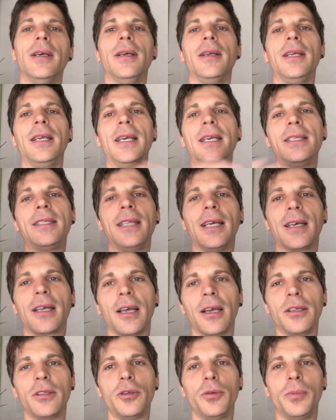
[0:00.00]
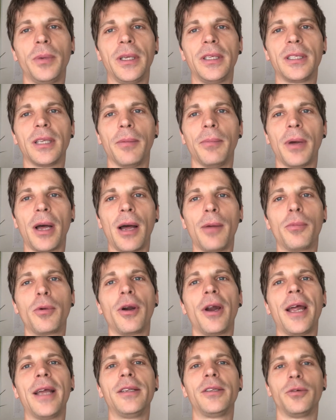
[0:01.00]
Yes, there are going to be some
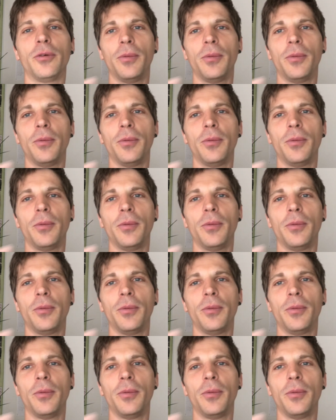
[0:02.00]
upgrades.